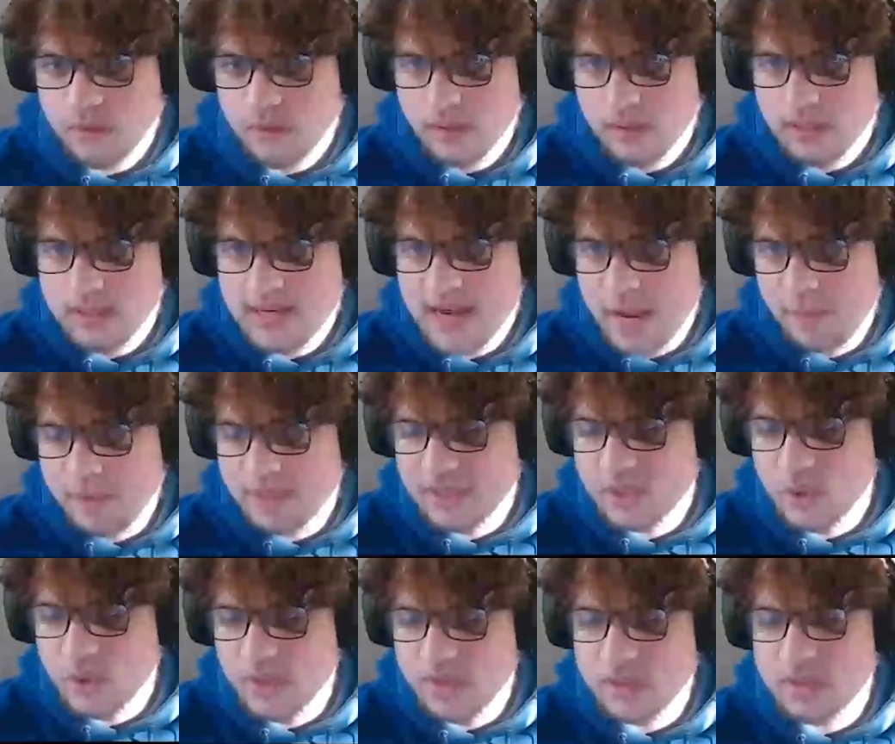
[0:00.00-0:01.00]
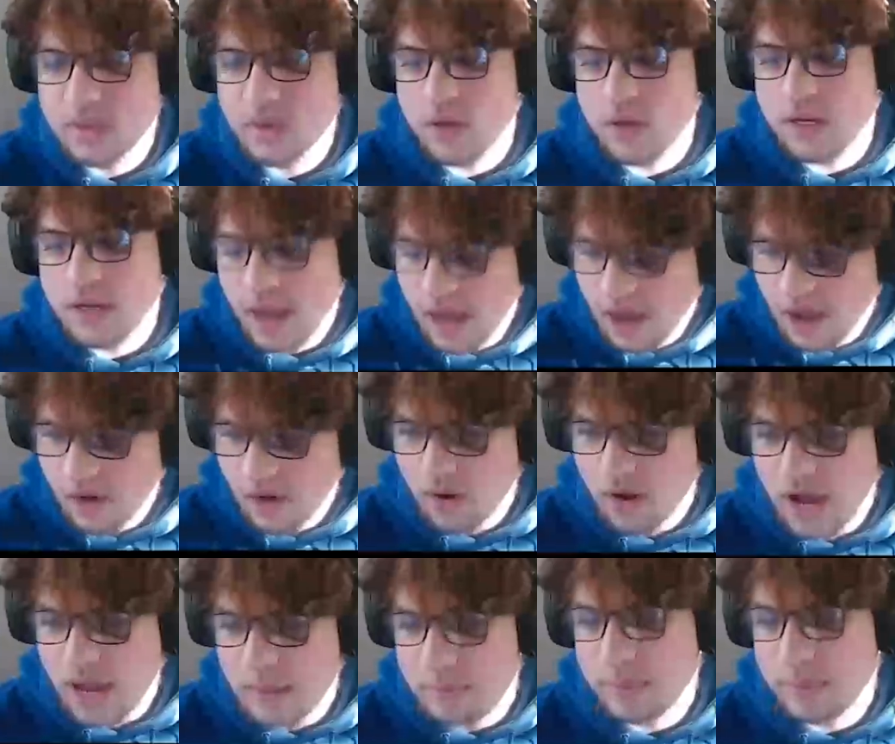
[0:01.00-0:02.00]
Knight plays queen c2, and now
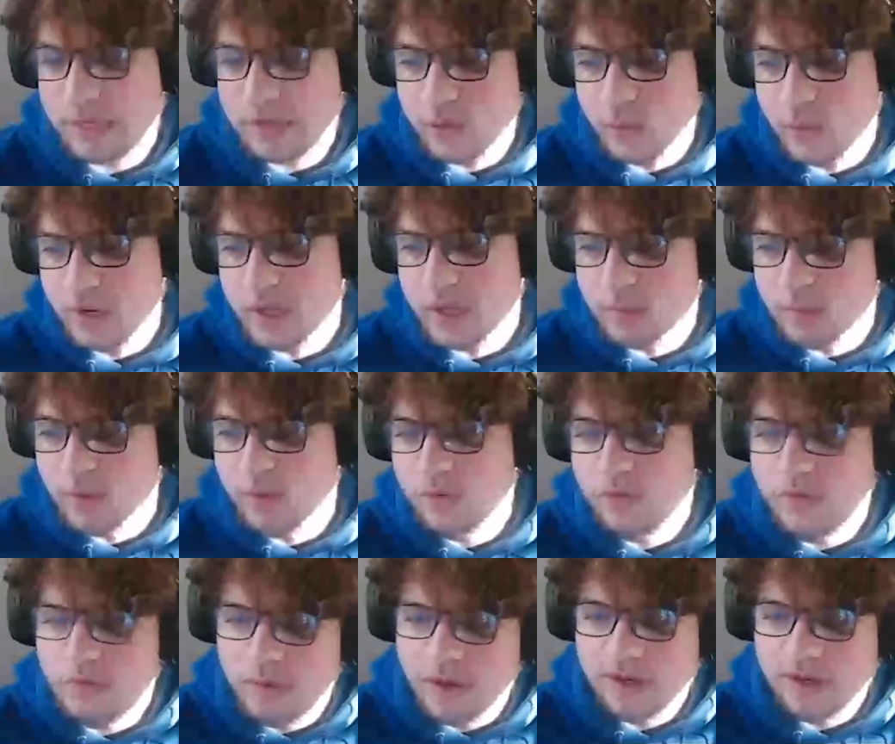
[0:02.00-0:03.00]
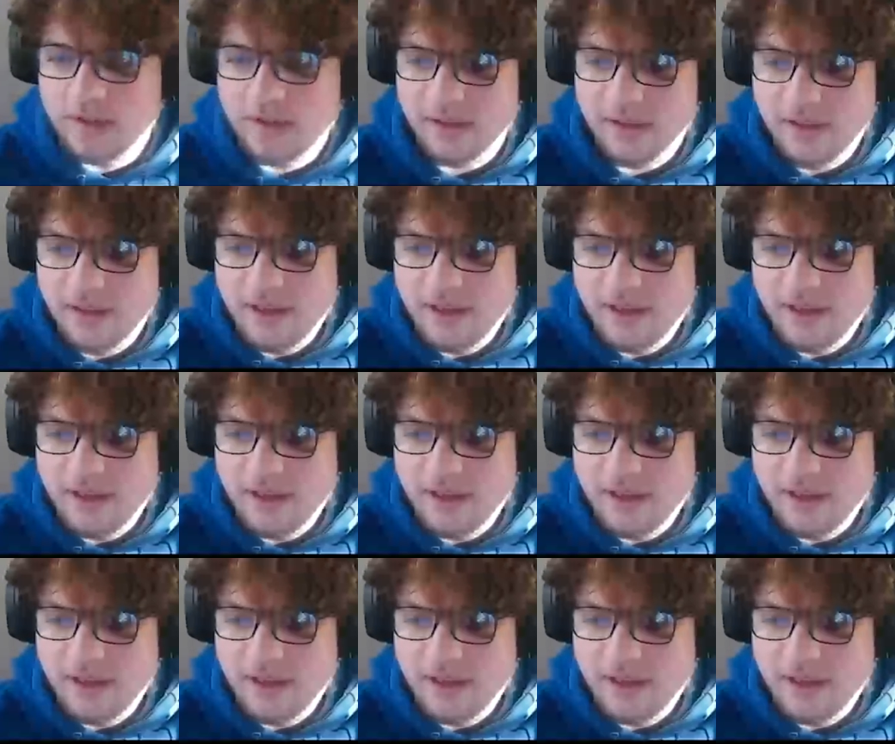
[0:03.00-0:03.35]
I played the winning move, but